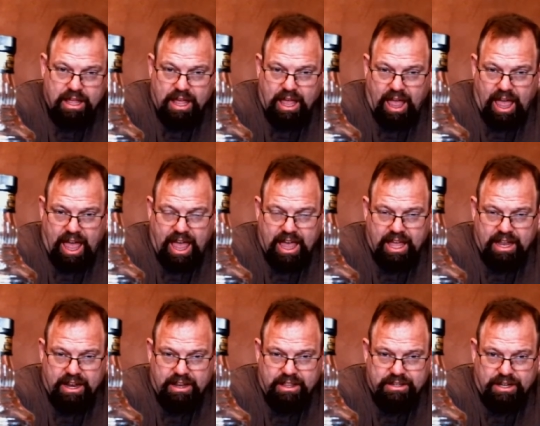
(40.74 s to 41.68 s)
and
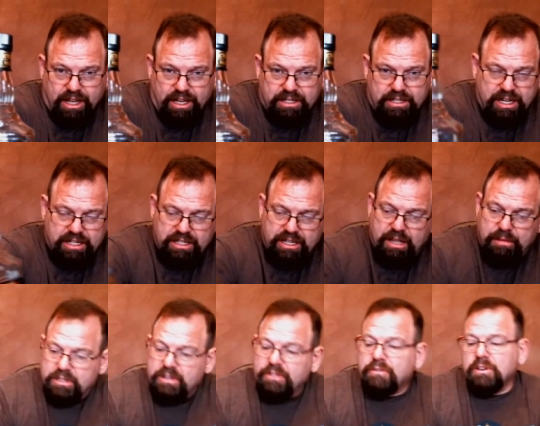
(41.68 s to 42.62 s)
Scott
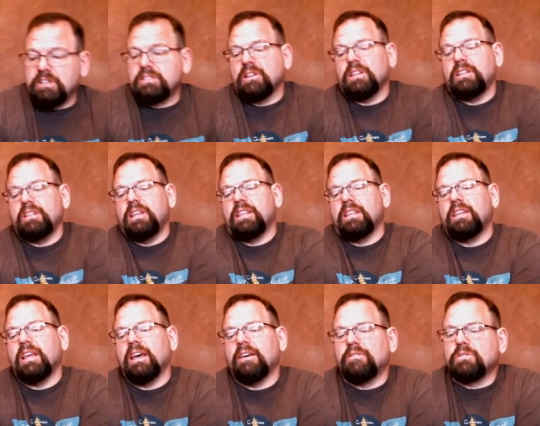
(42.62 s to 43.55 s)
dummies have recently done the
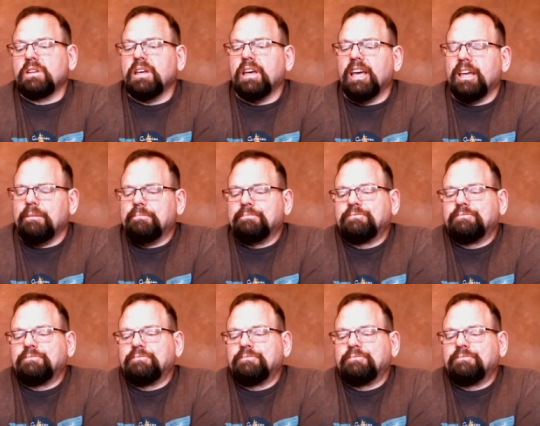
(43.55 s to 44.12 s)
Devil's Cut.